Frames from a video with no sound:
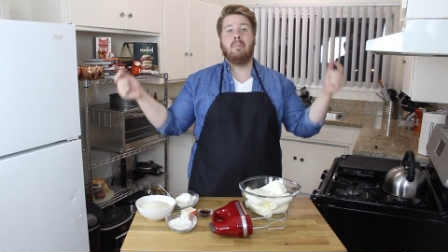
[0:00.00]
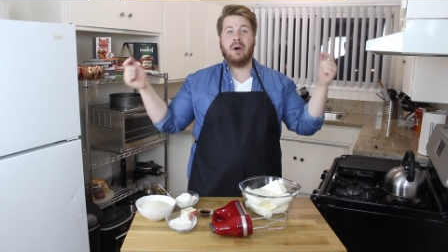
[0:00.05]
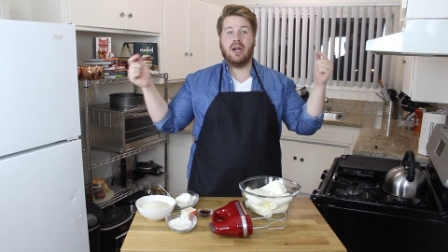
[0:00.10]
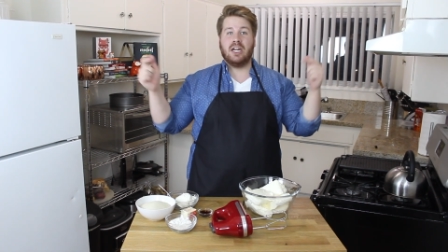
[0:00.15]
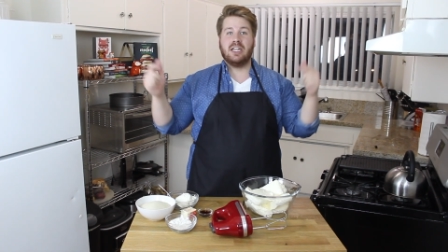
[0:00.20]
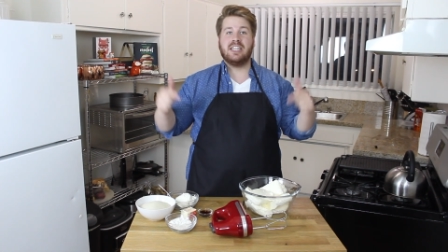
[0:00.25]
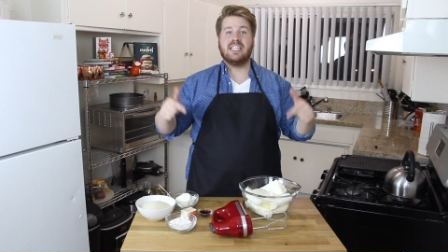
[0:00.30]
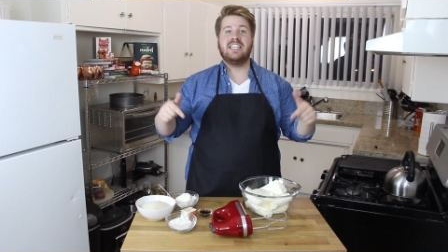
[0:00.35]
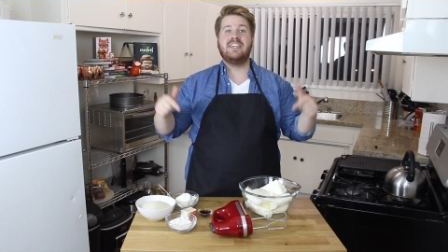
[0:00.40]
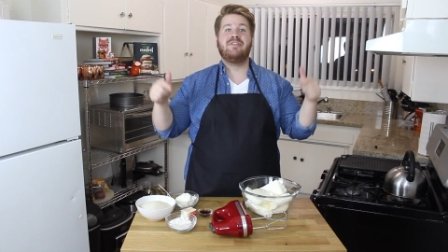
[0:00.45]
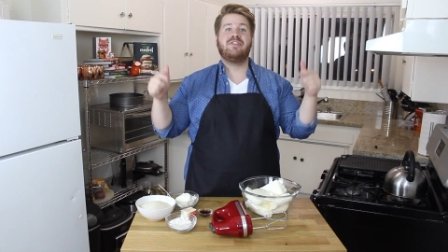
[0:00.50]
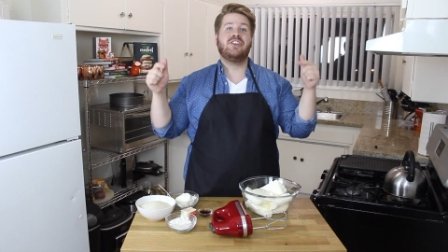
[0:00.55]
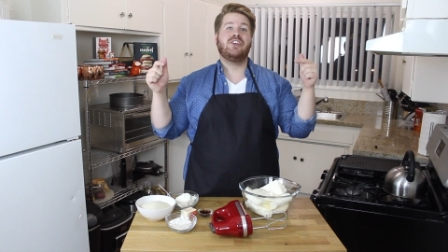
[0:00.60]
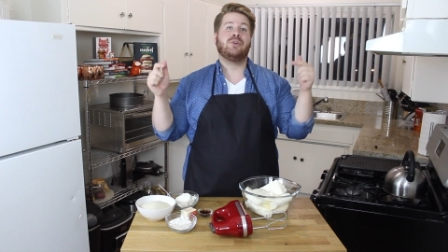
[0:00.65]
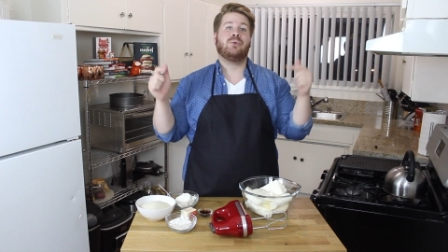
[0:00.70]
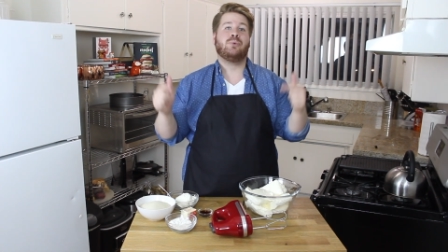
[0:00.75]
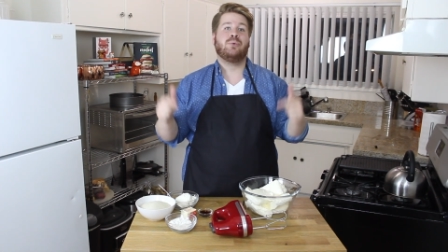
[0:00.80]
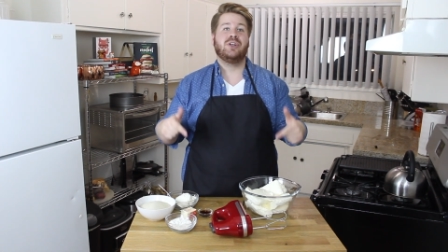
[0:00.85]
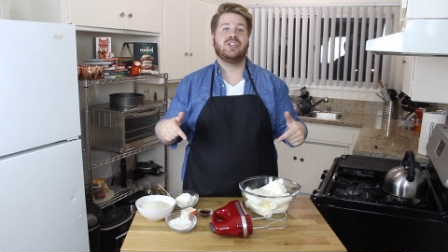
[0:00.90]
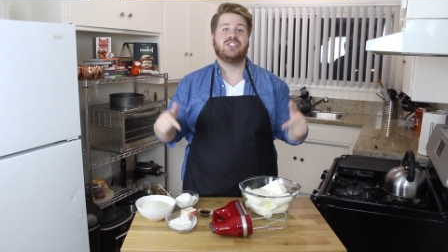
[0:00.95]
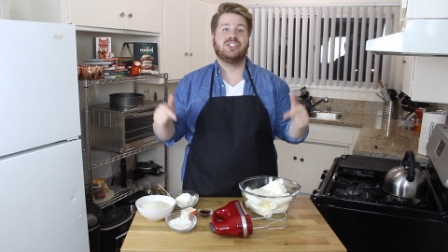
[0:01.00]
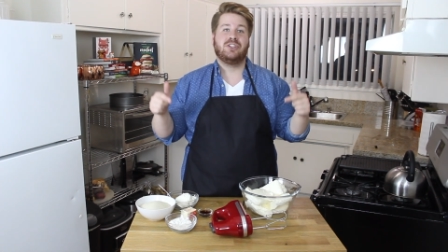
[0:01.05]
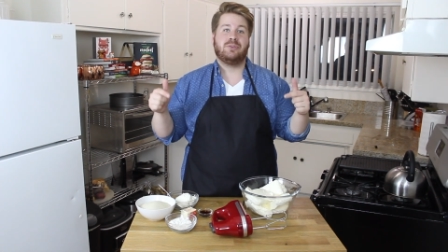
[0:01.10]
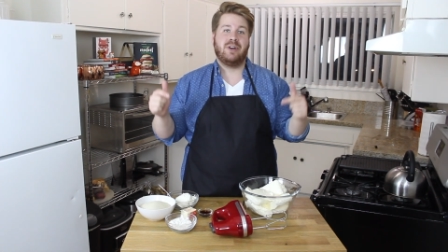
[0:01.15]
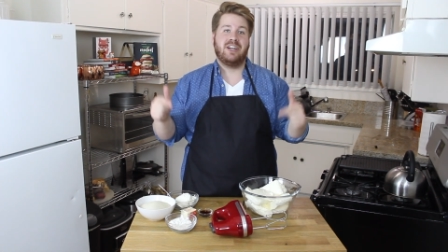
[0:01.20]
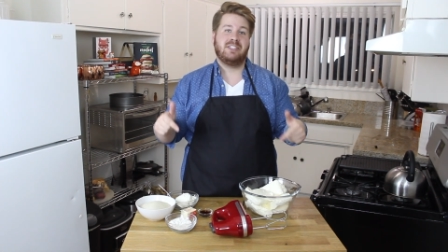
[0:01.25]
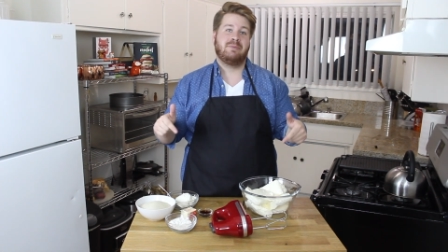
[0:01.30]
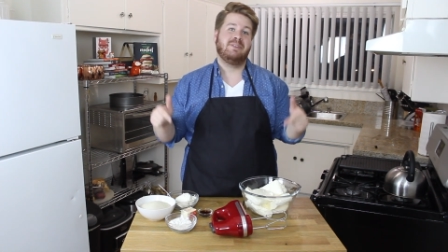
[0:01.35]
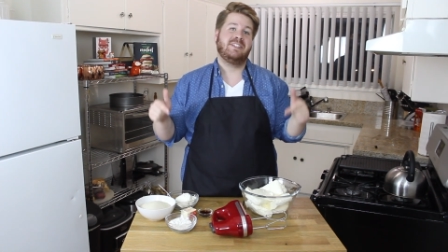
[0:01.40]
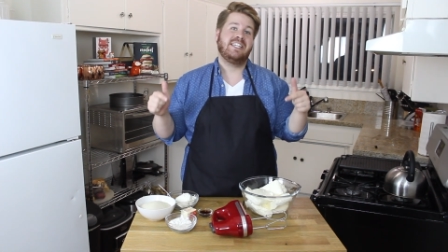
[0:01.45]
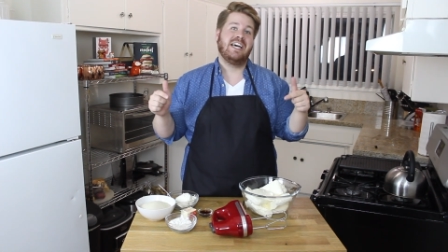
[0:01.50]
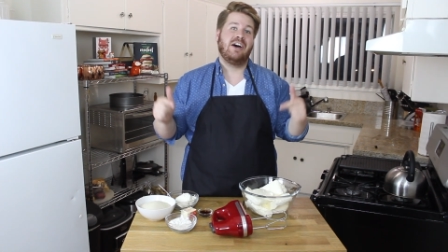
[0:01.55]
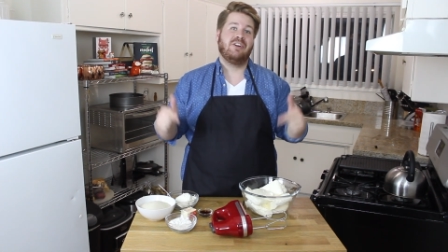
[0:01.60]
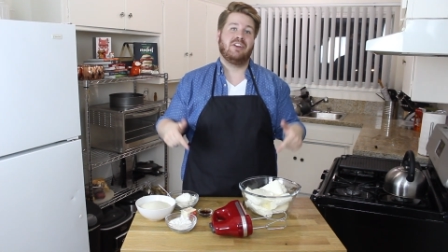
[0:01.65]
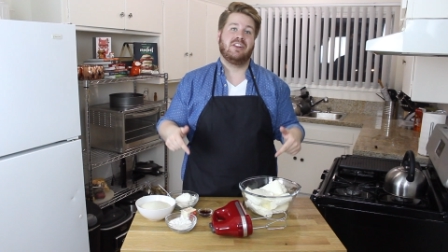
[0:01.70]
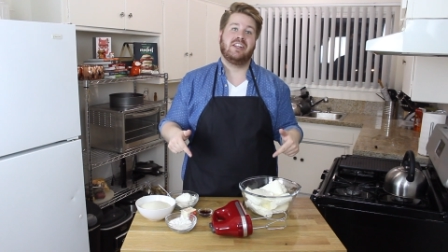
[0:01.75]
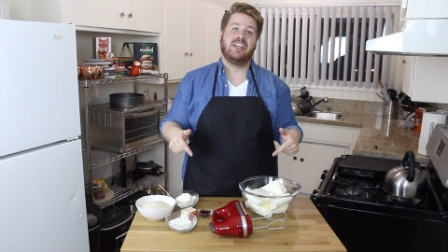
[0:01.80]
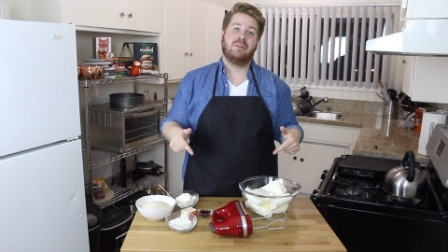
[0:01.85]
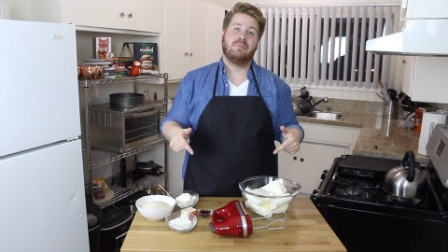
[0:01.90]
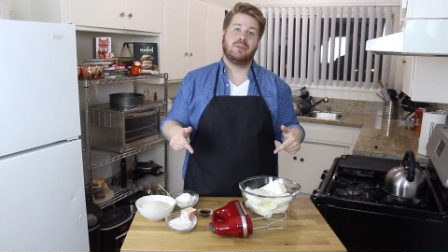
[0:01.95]
but I'll leave the original recipe down
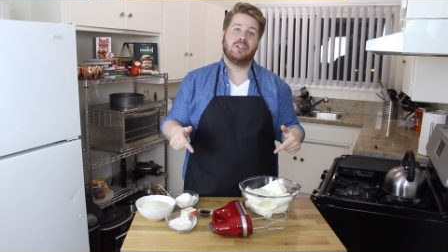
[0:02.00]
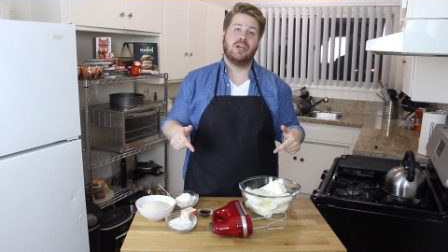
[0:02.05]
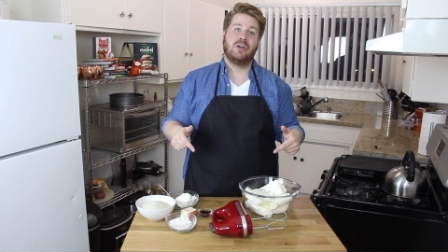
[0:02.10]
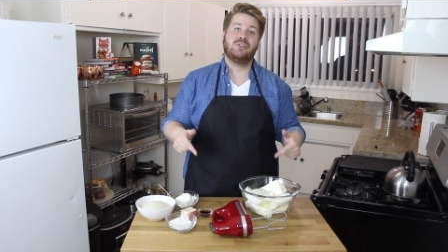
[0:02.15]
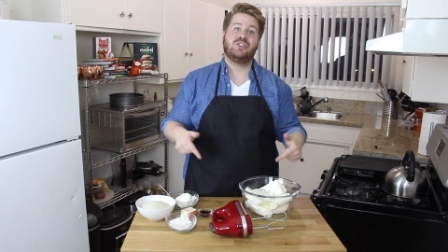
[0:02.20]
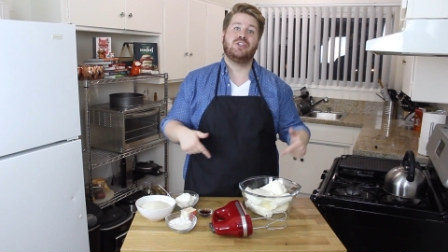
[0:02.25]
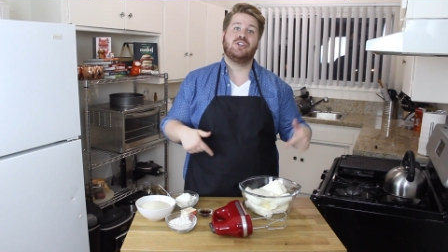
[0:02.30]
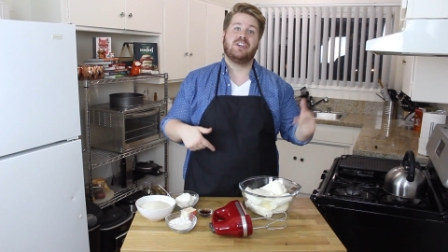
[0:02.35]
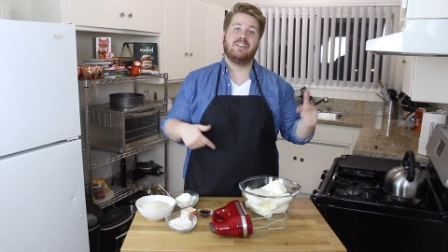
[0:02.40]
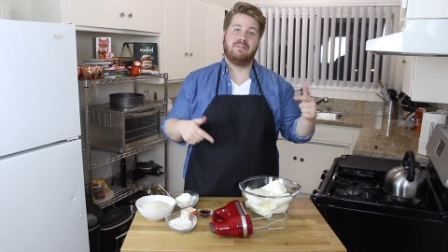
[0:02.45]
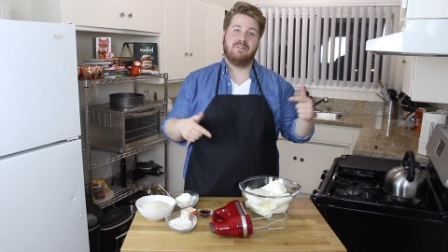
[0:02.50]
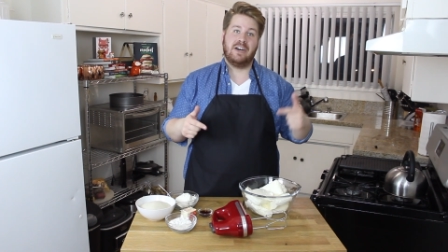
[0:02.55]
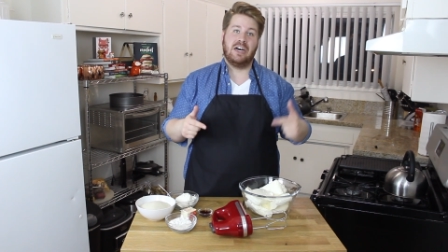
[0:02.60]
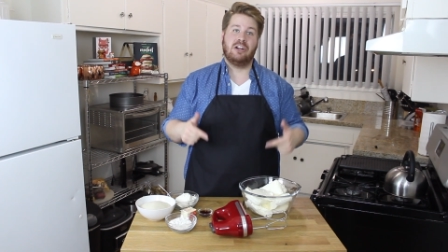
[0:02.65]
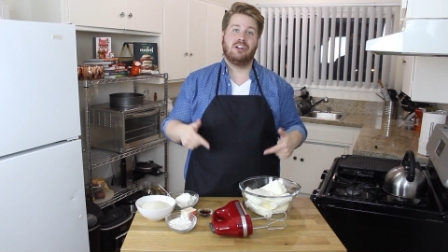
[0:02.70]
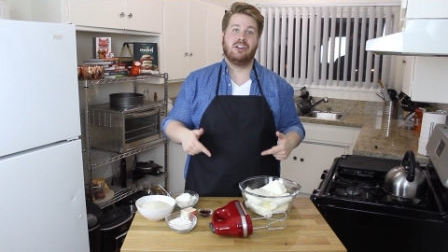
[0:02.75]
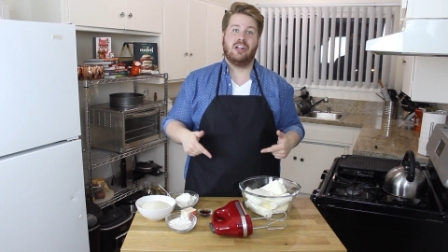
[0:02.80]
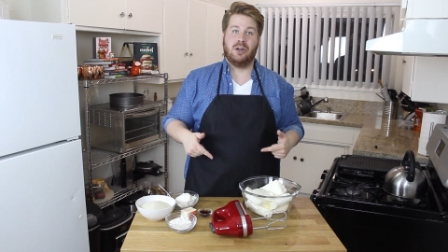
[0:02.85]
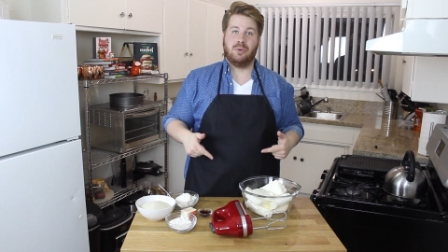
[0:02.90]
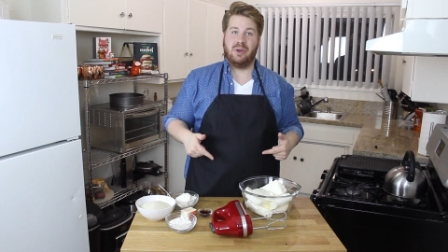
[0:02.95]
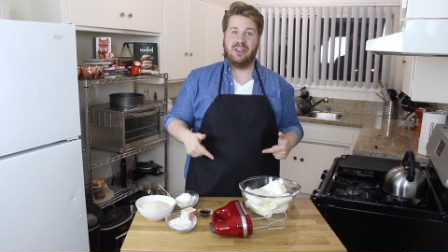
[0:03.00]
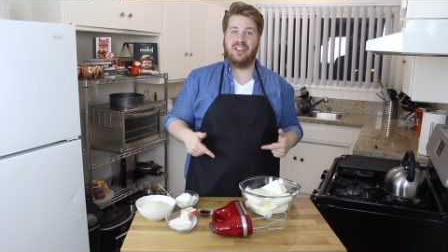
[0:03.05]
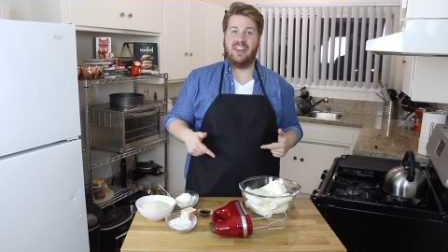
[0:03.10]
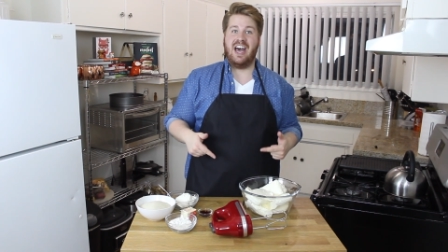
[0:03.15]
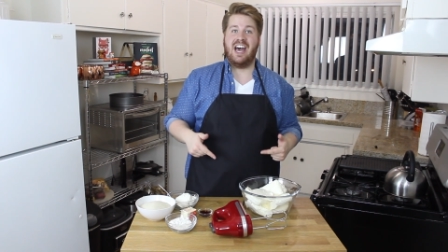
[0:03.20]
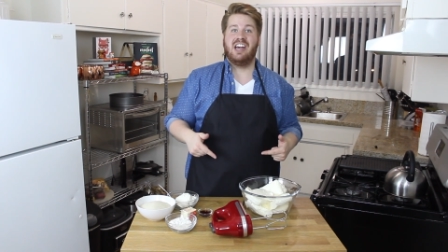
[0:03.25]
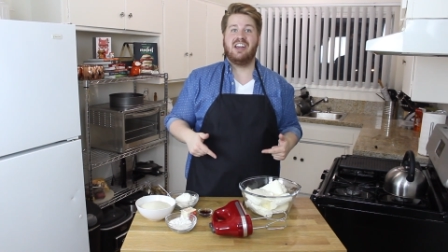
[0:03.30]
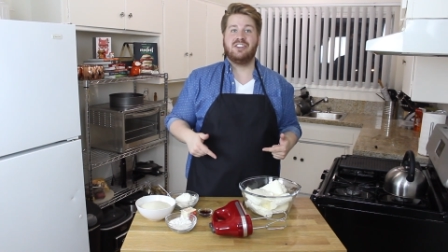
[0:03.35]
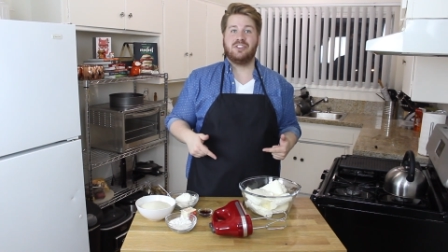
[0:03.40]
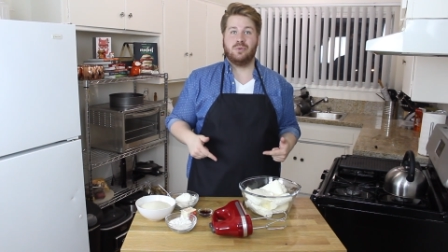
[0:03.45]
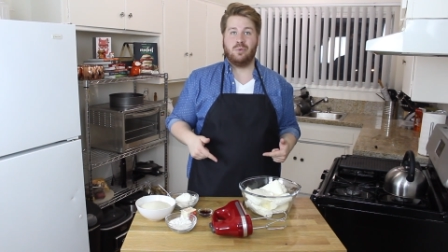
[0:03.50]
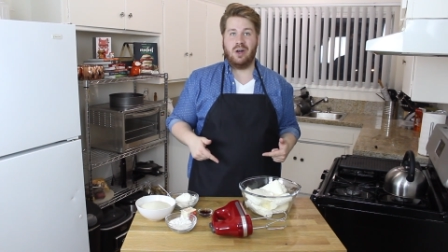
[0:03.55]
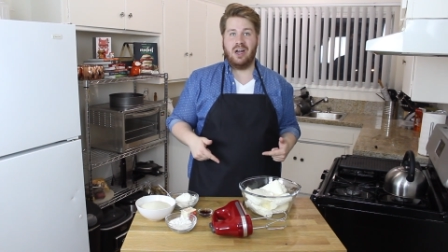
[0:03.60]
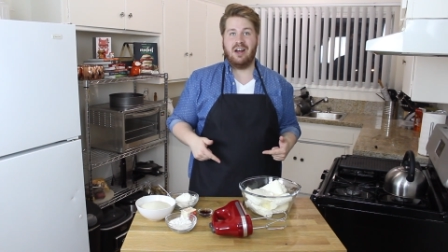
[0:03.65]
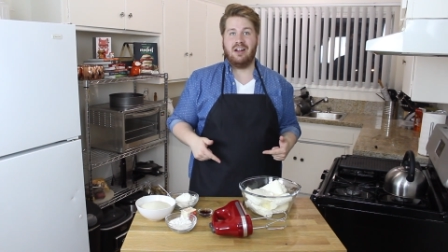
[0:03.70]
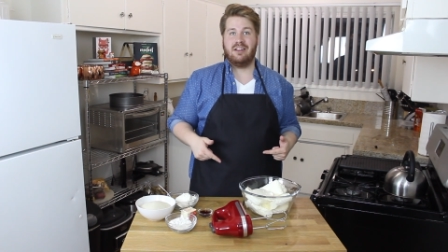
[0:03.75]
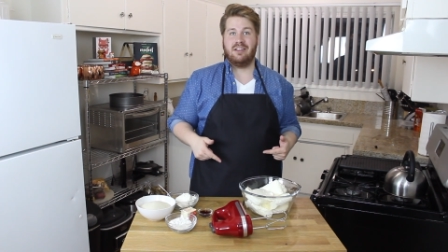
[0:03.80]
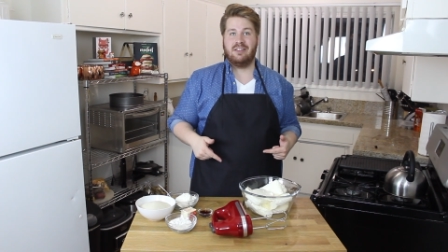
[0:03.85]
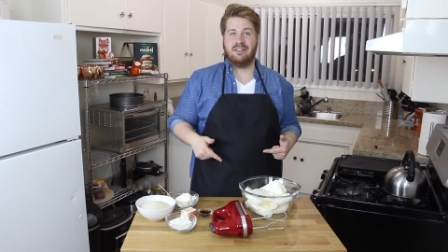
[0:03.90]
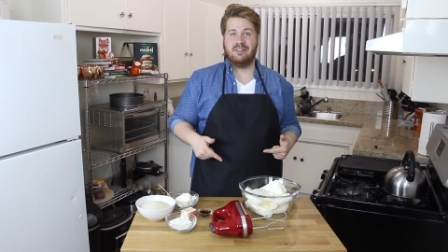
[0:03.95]
in the link below so you can follow along with that as
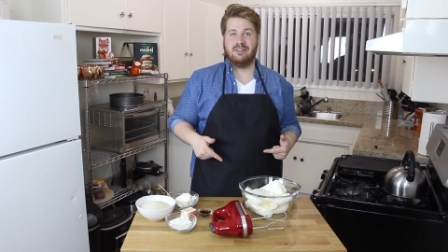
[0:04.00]
well.